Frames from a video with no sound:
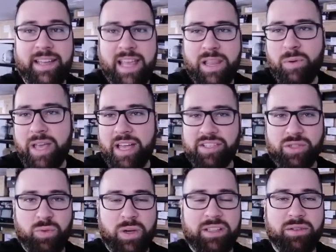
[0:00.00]
Anyway, I
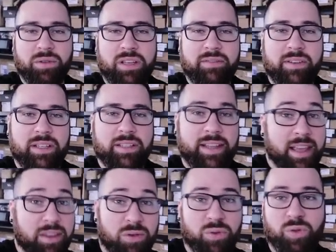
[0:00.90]
just wanted to give a
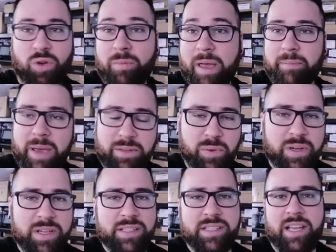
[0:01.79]
thank you to all my
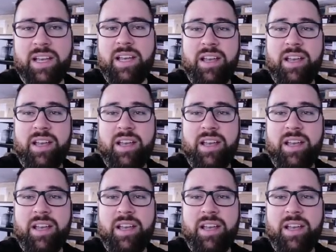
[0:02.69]
patrons,